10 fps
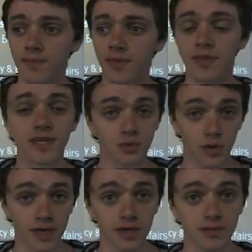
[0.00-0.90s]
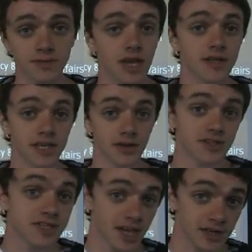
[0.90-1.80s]
This week, starting on
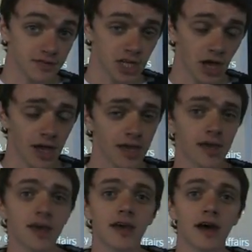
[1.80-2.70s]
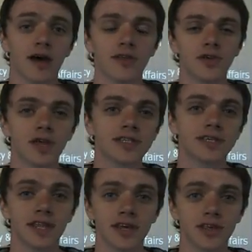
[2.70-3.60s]
the 2nd of July, the
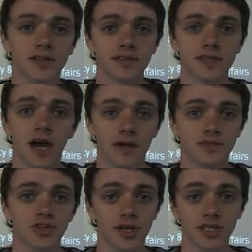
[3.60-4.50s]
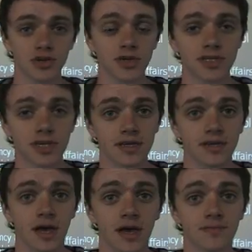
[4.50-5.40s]
United Nations Arms Trade Treaty
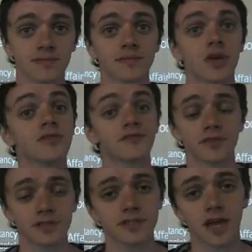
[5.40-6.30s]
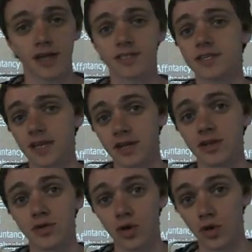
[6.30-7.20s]
conference started
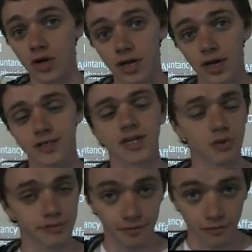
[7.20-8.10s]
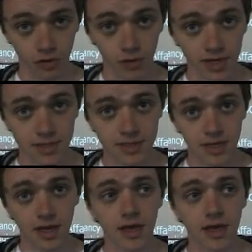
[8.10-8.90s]
in New York. It's going to run for 4 weeks.